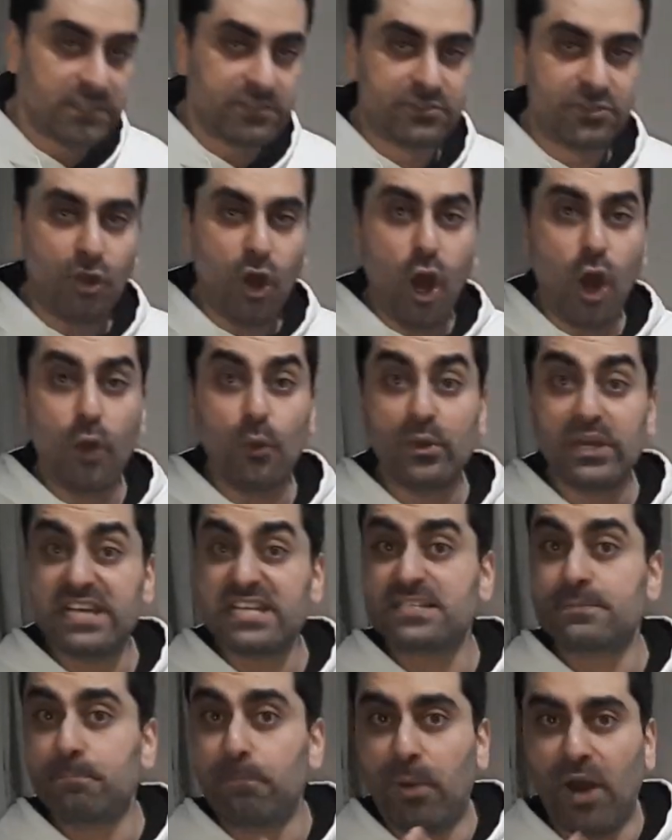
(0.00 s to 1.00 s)
Draw
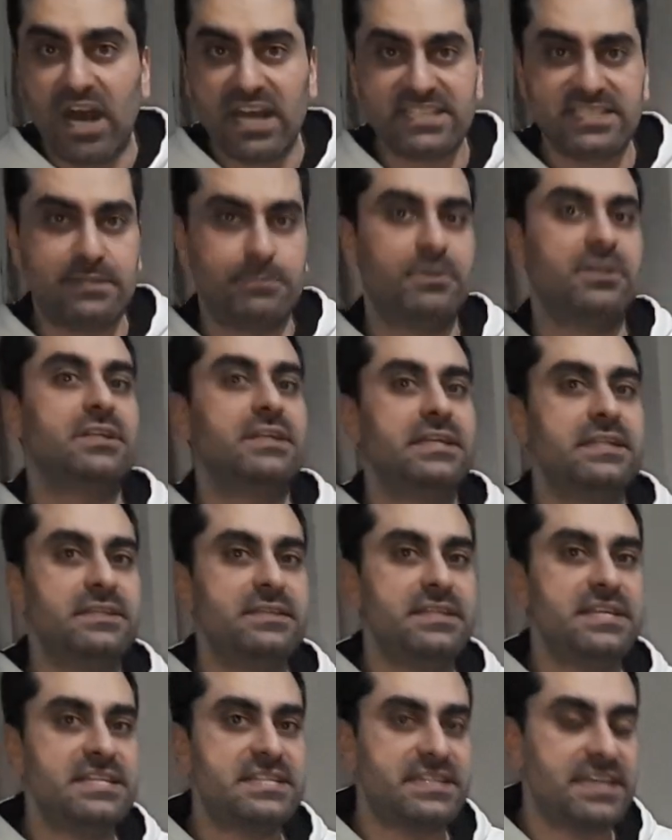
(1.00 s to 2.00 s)
is possible
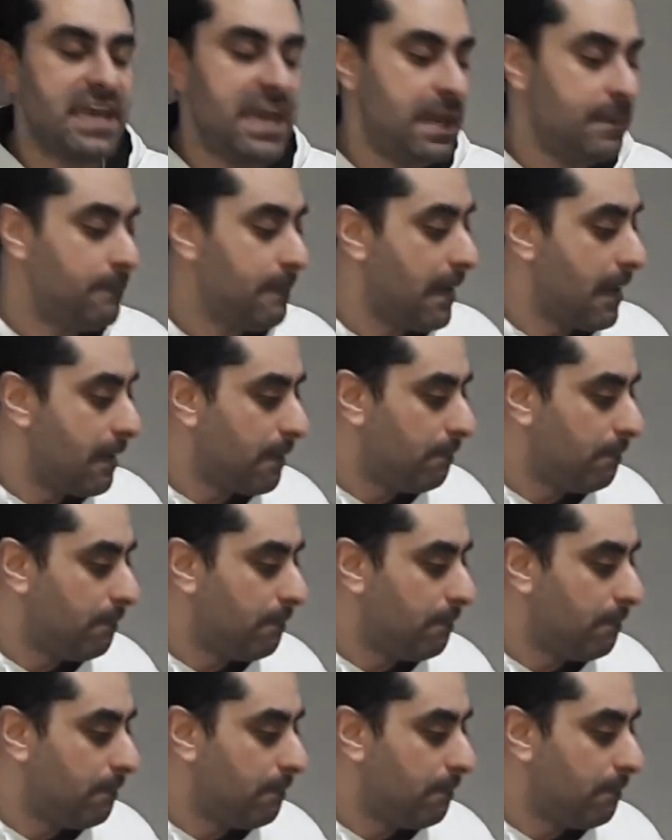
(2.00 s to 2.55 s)
in this game,